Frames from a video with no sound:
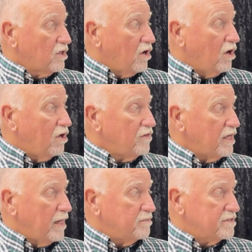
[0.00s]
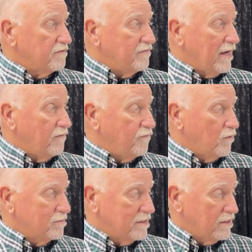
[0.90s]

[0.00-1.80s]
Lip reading: all the opposite vowel forms.